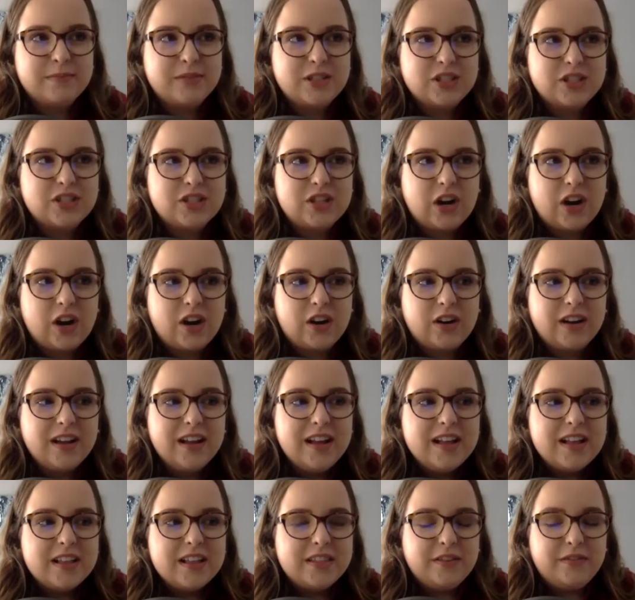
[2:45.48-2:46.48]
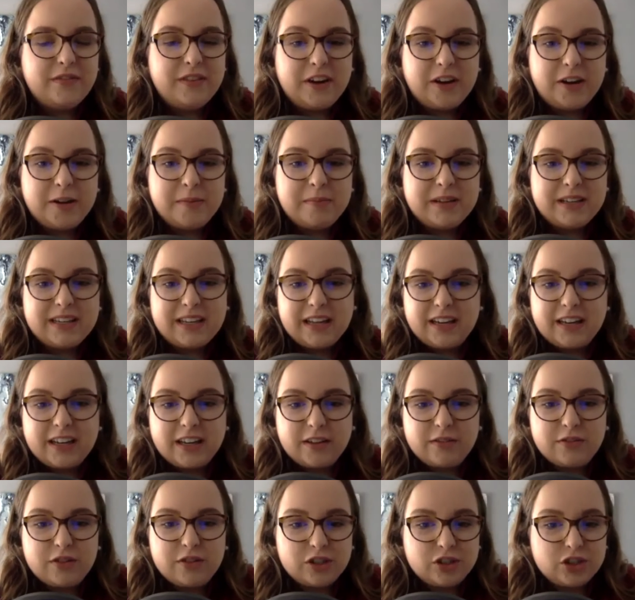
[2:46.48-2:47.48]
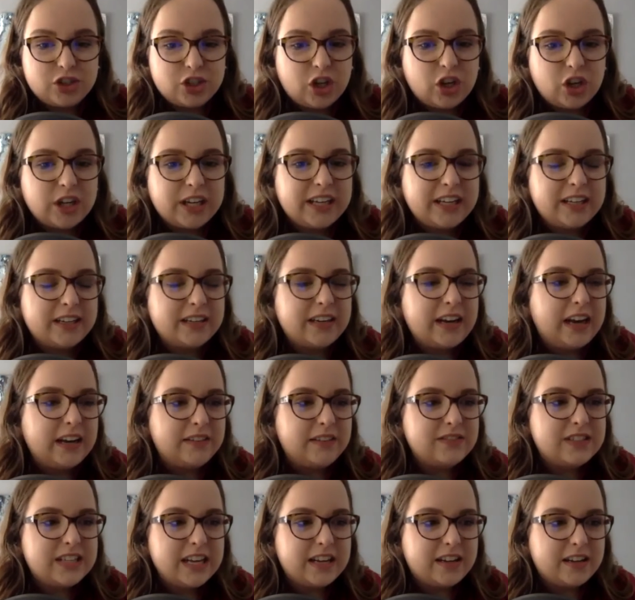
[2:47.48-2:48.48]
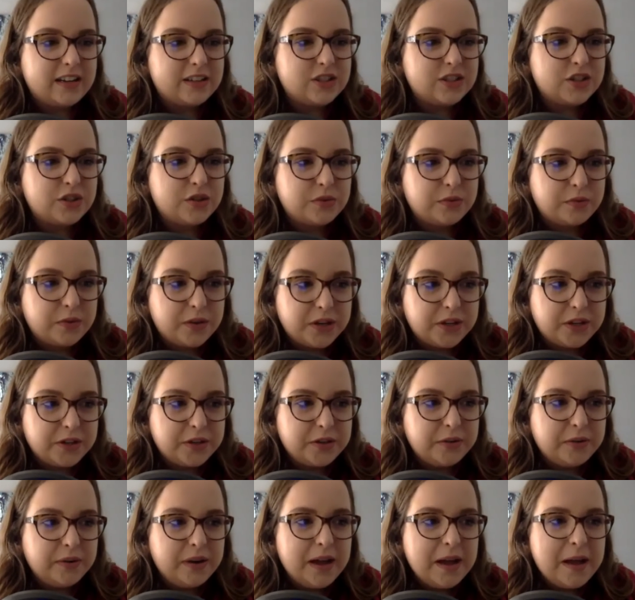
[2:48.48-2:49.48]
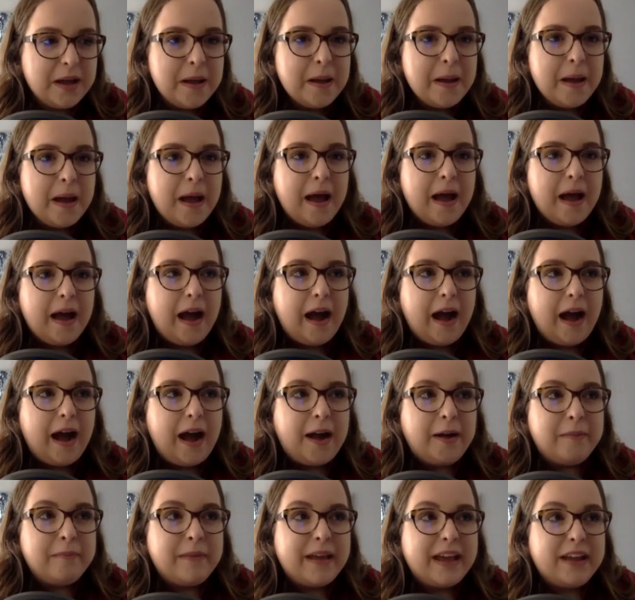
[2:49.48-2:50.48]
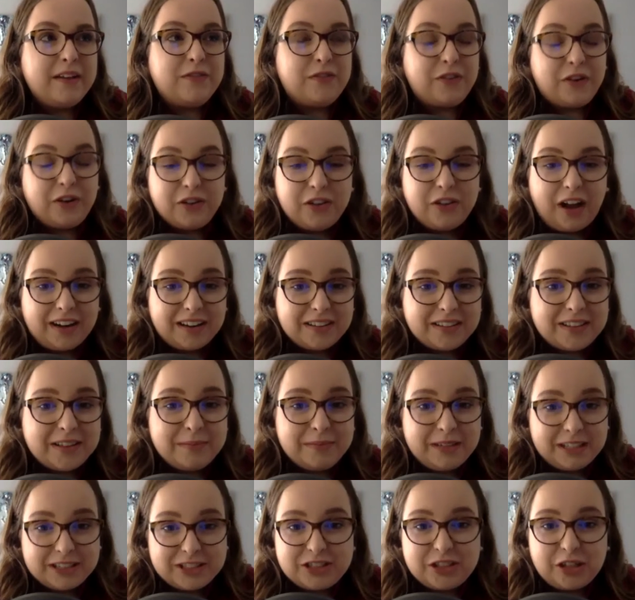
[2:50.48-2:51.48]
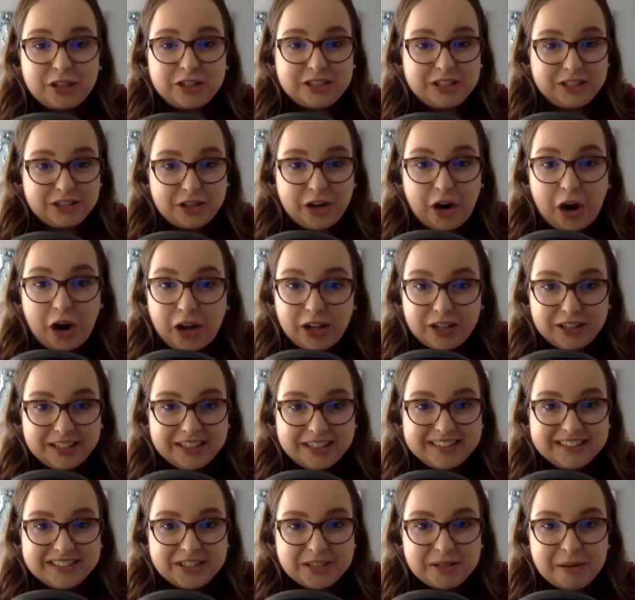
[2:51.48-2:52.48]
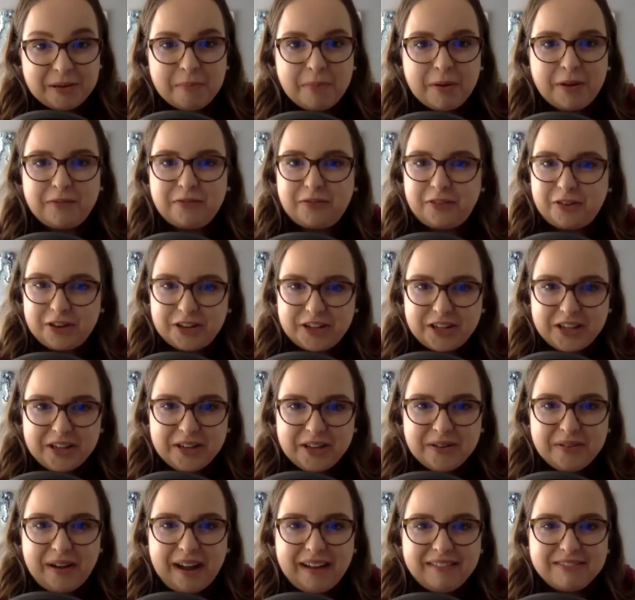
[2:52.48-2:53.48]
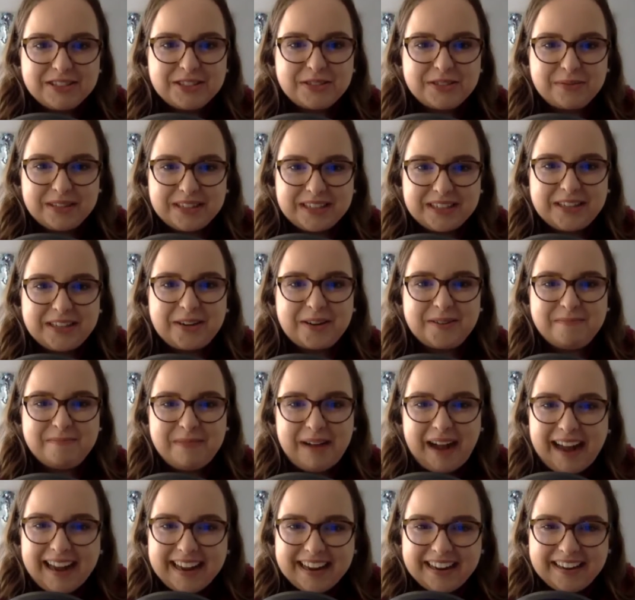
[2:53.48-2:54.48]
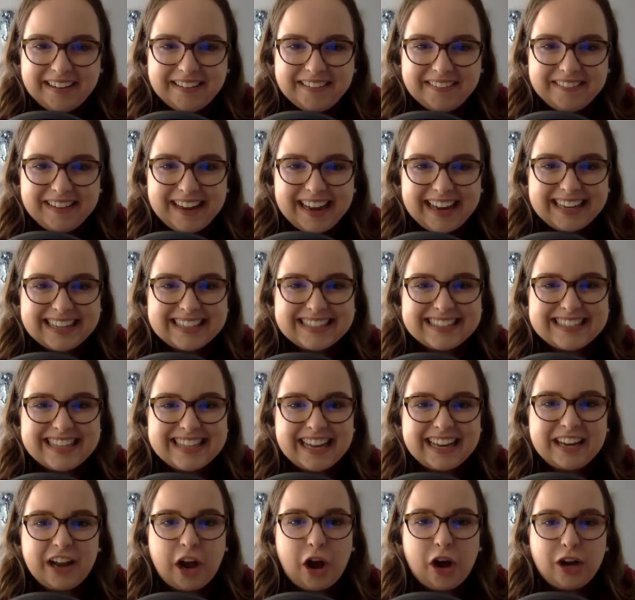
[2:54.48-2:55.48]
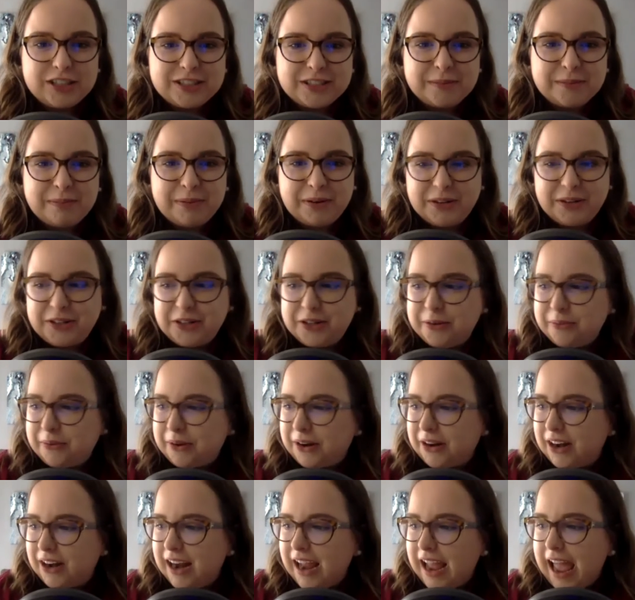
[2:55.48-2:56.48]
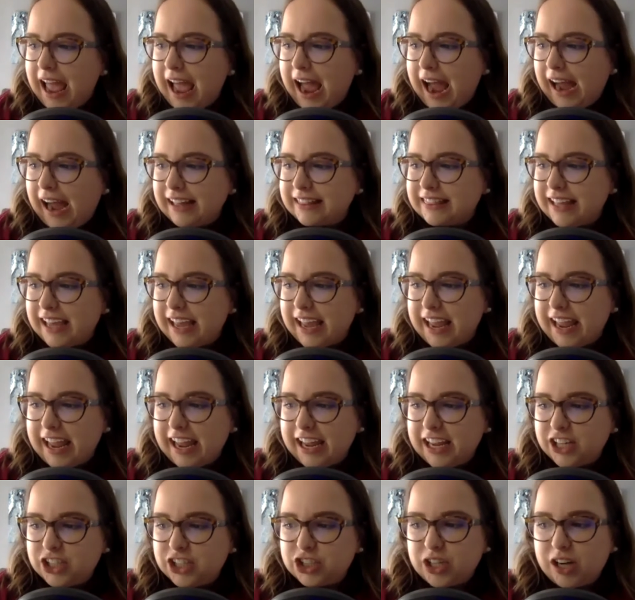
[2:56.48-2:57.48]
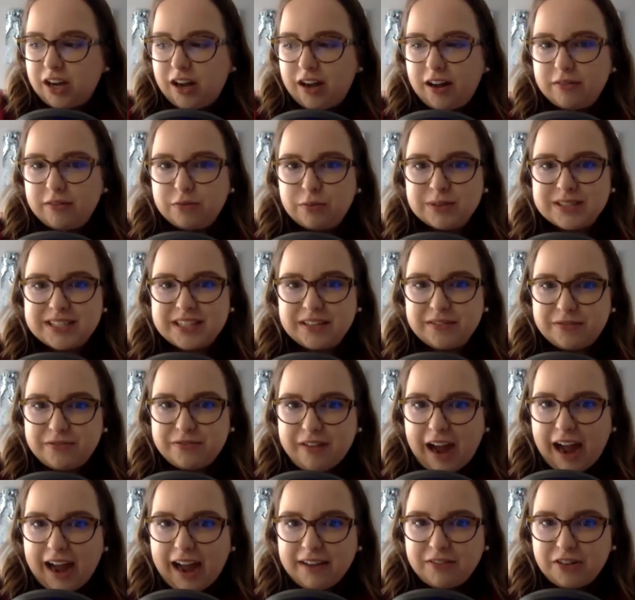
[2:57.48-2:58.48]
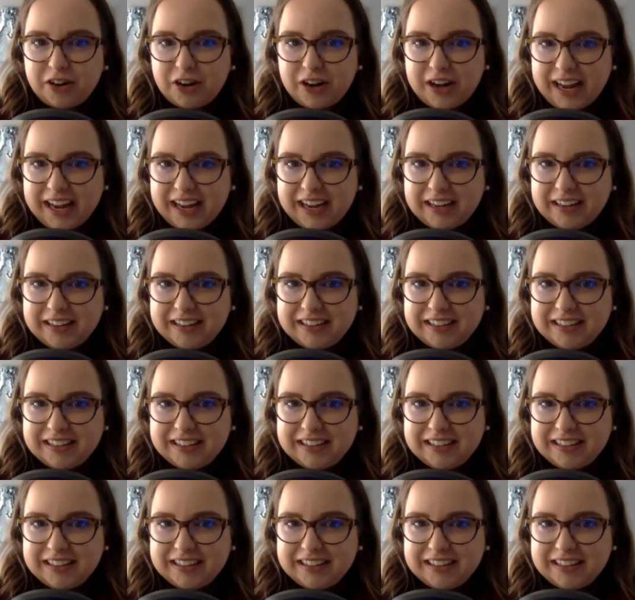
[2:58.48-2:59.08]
start the very beginning of their journey and kind of take us through. And for a lot of them, that starts in college. But for you, I was reading your bio and it said entrepreneur at the age of, was it 5 or 8?